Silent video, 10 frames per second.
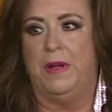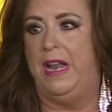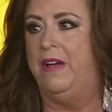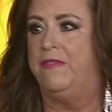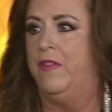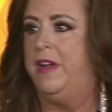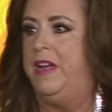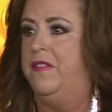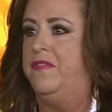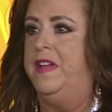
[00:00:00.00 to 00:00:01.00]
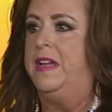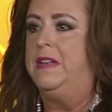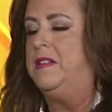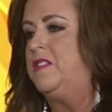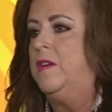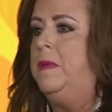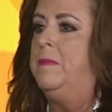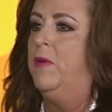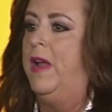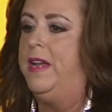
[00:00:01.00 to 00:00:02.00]
but every event is
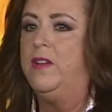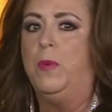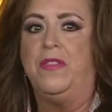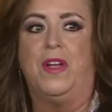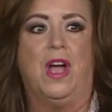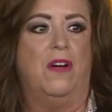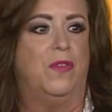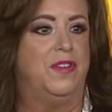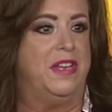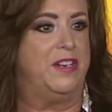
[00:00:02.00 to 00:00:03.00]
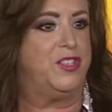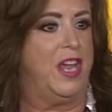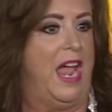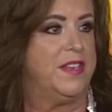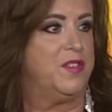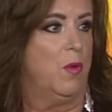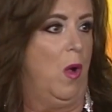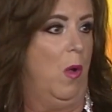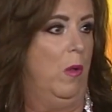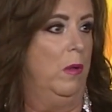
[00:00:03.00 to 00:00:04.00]
commemorated with a covered dish
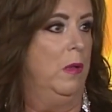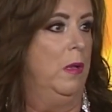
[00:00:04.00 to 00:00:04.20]
casserole.